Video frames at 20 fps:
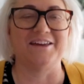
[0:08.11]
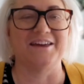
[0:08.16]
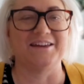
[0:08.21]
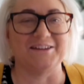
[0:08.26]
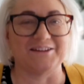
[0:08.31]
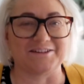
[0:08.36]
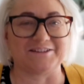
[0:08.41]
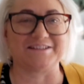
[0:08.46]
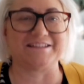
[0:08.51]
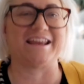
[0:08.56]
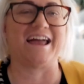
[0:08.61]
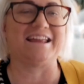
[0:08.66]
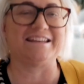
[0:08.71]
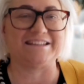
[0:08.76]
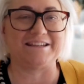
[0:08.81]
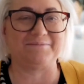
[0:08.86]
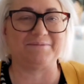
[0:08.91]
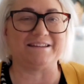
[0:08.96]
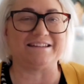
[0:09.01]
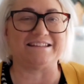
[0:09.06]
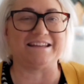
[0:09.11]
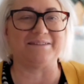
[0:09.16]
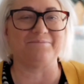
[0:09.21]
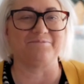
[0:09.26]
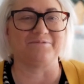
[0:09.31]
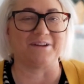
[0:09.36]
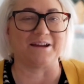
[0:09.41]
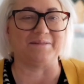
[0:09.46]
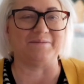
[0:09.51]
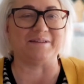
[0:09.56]
your ChatGPT
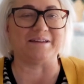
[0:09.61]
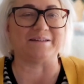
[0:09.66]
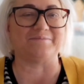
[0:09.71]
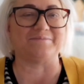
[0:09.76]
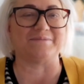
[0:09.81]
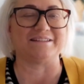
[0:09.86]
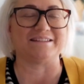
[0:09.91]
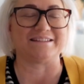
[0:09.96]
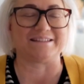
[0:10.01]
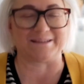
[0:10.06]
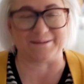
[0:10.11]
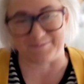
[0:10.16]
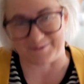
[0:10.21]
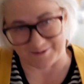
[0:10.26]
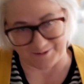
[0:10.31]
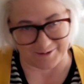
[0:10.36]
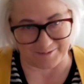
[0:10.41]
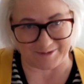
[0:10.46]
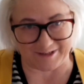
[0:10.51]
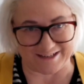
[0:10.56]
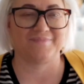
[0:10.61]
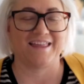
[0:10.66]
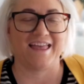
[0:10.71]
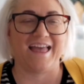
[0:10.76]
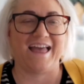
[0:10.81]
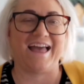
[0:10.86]
premium subscription.